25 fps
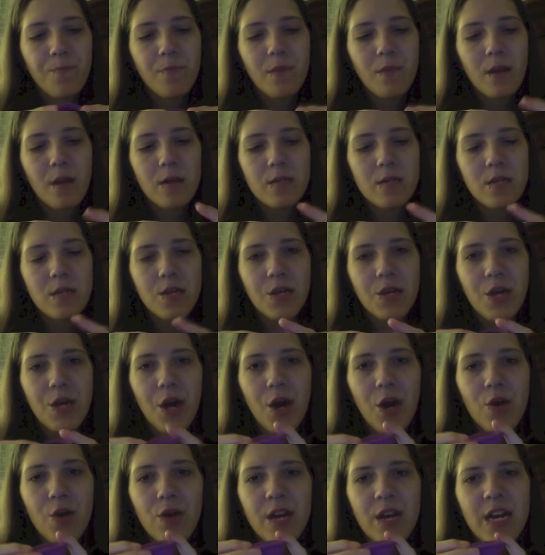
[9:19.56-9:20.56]

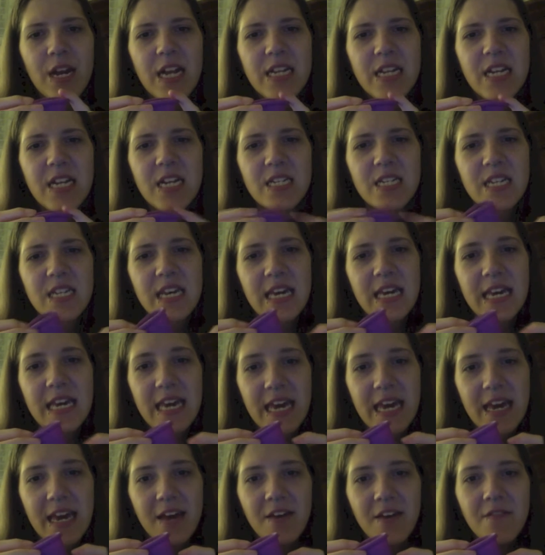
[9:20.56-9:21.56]
silicone and it doesn't
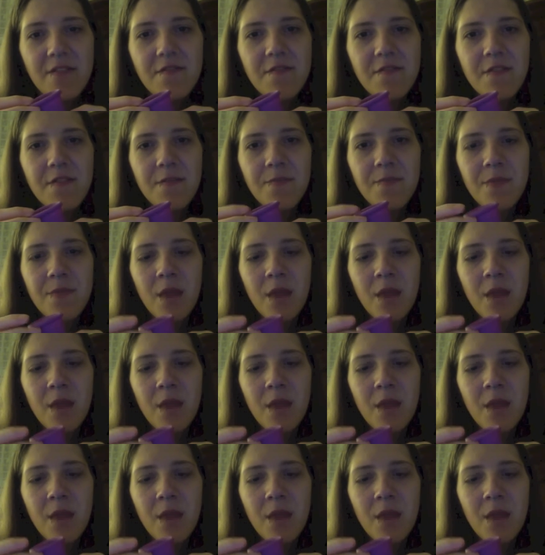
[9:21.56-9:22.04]
give.